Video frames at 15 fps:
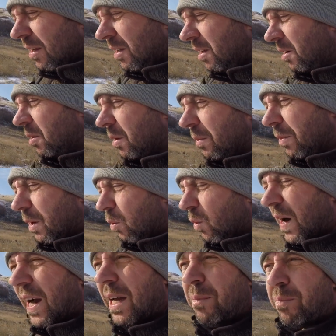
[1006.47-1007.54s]
you know, a
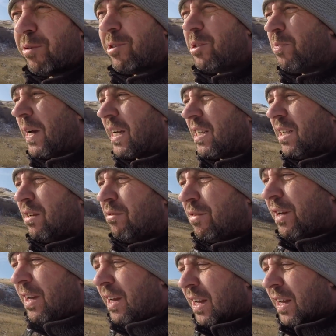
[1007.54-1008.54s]
wide perspective,